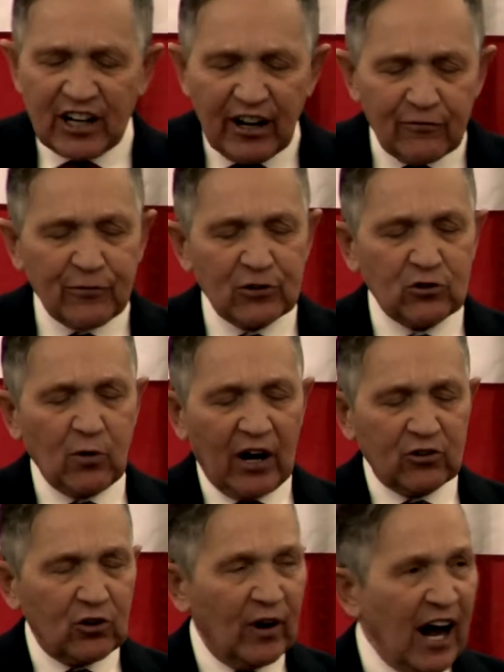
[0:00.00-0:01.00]
in
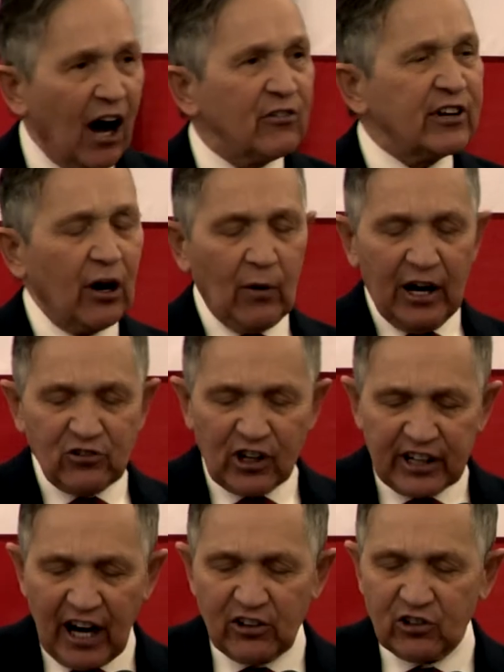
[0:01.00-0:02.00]
infrastructure, healthcare,
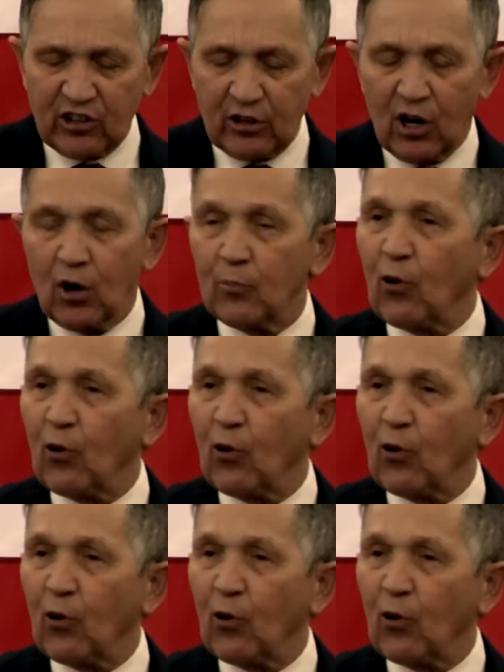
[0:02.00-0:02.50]
education,